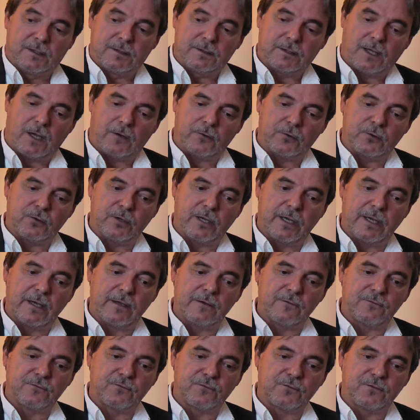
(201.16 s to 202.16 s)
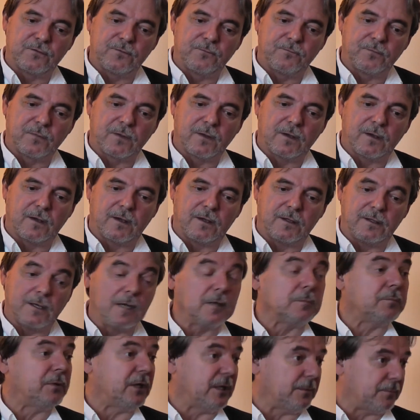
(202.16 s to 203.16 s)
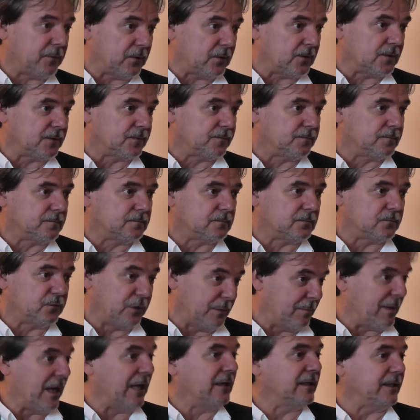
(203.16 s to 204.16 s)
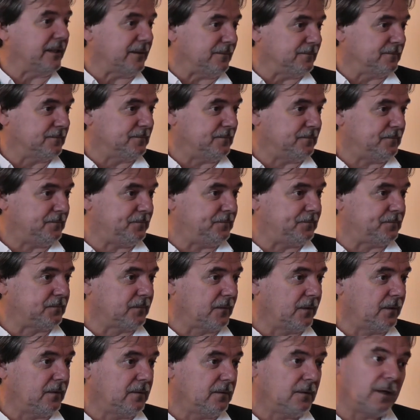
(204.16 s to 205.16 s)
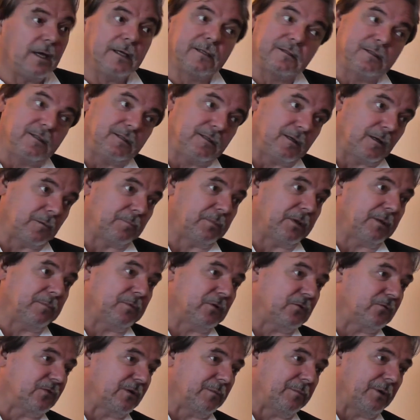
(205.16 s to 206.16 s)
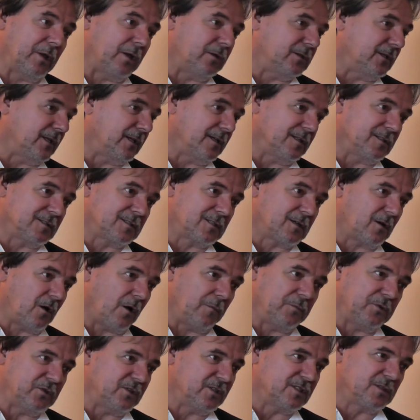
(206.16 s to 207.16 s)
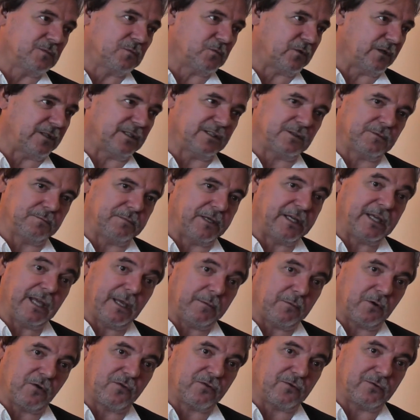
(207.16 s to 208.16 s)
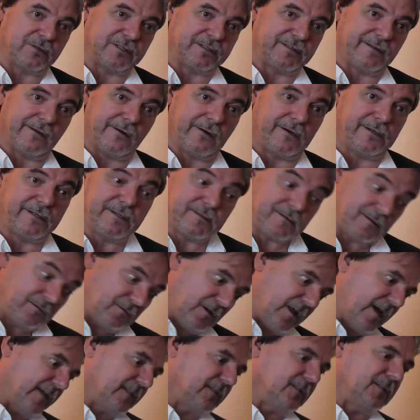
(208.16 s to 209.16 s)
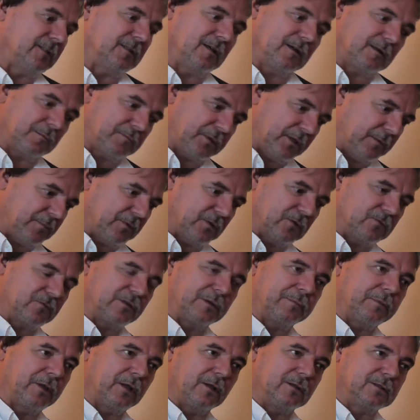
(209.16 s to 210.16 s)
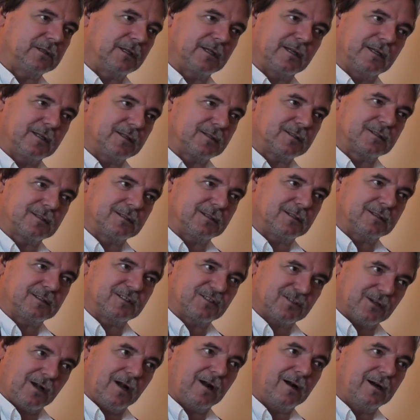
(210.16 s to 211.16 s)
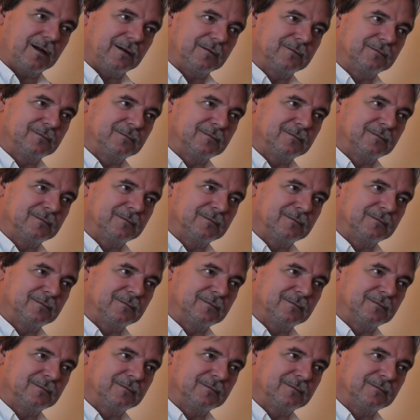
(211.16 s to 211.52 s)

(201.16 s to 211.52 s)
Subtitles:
Now you have young people rebelling, like the young people rebelled against communism when it became authoritarian, like the young people rebelled against the Tsar.